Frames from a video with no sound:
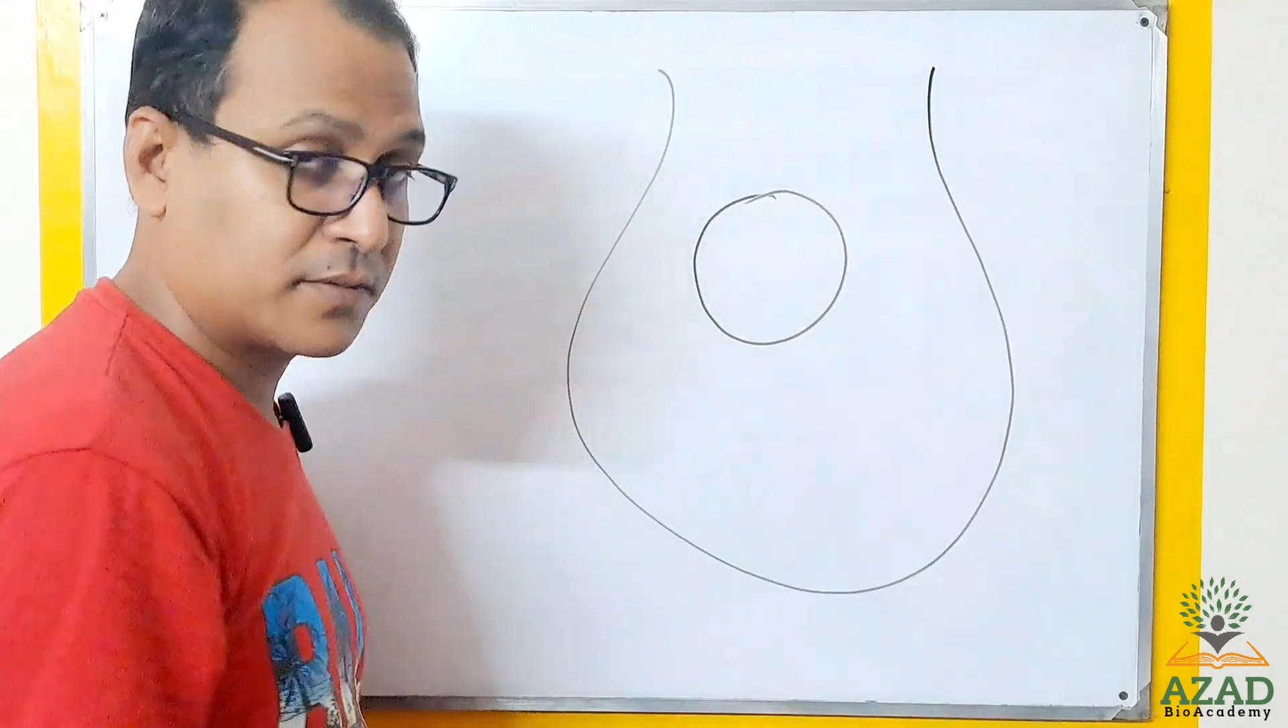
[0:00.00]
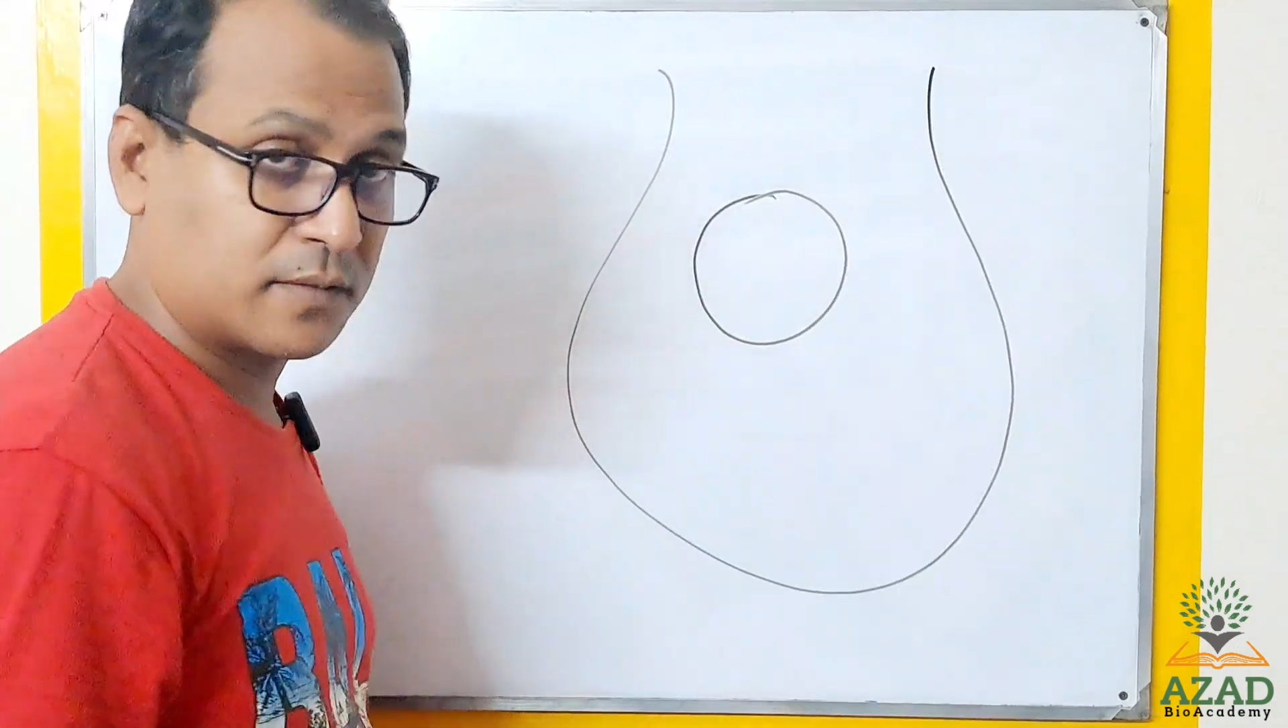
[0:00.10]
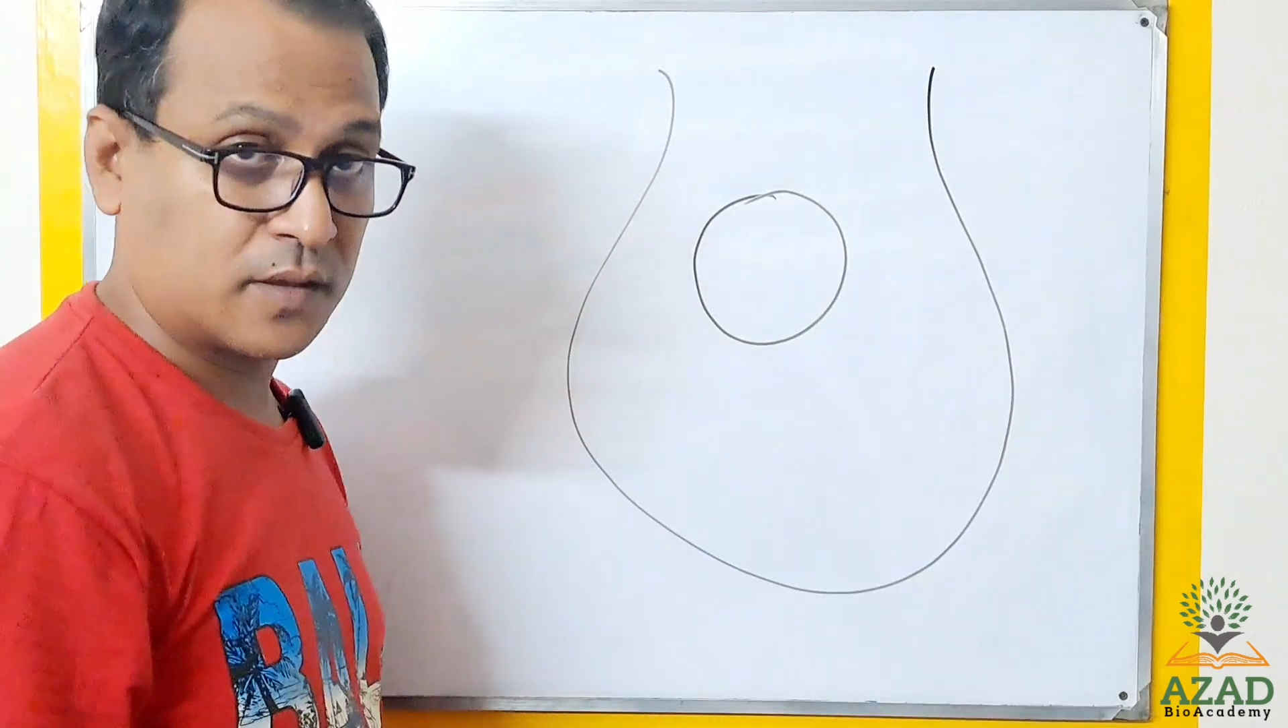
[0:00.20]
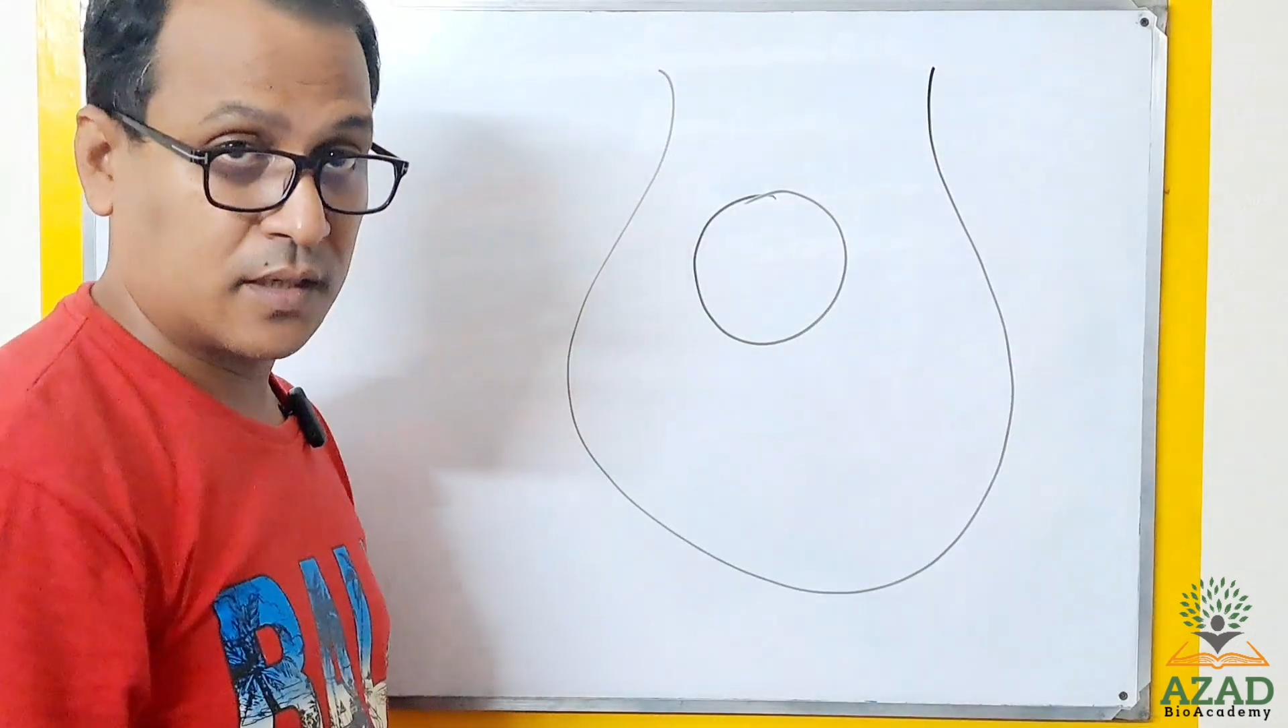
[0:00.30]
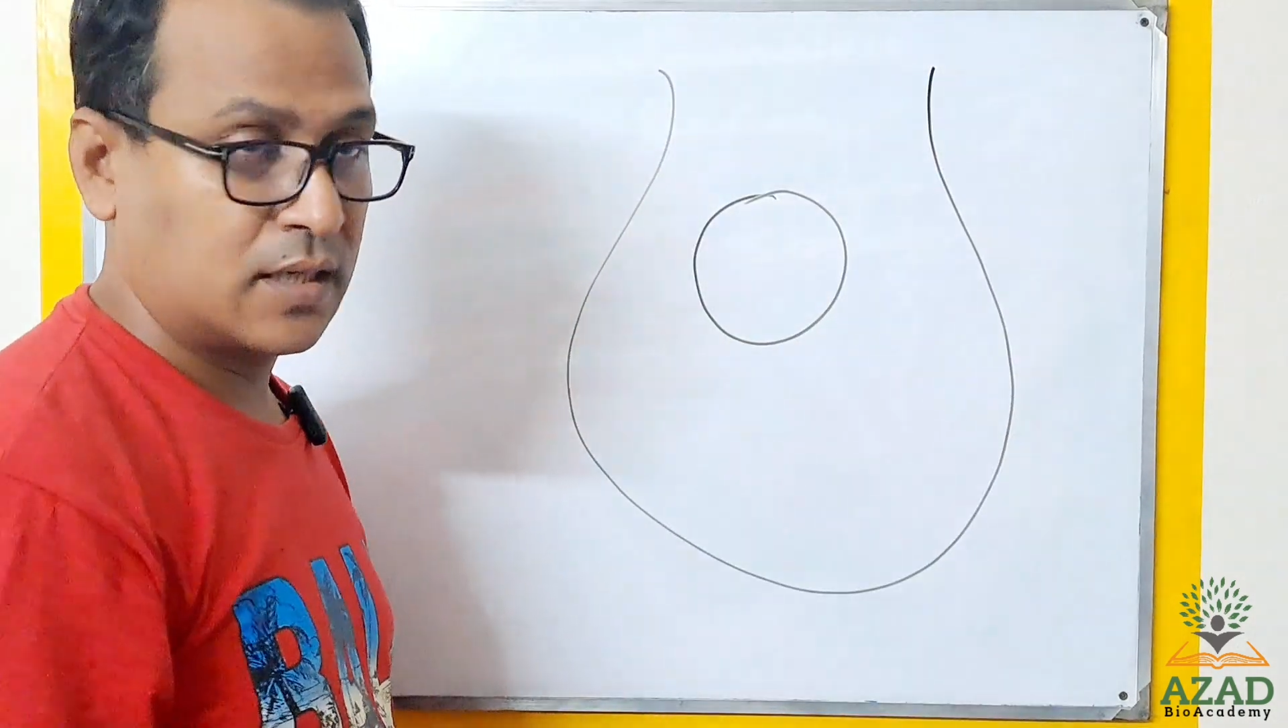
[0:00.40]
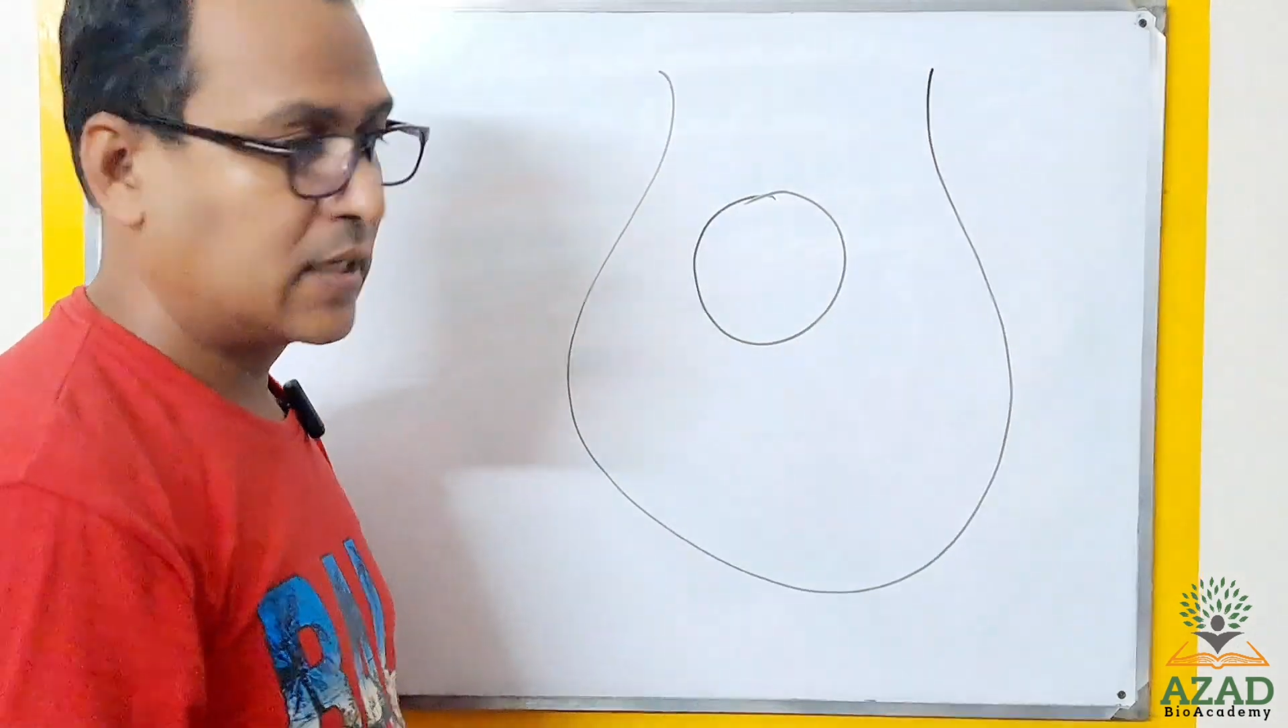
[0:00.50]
terminal,